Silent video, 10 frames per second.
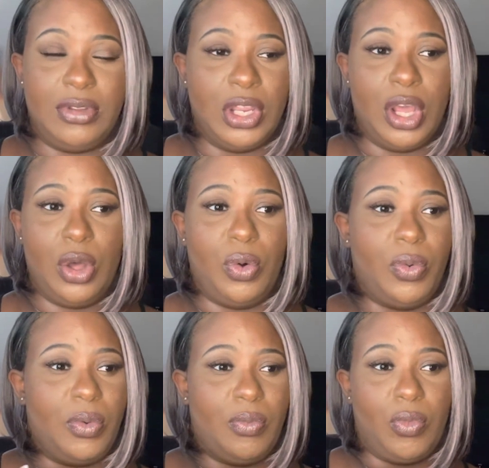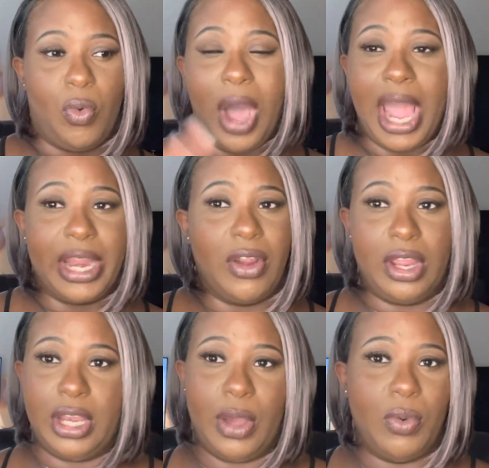you know, wide
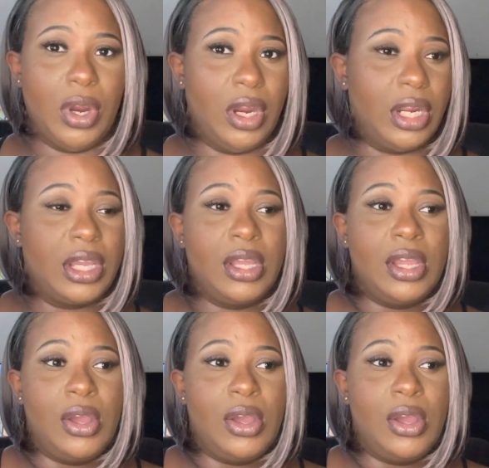area network,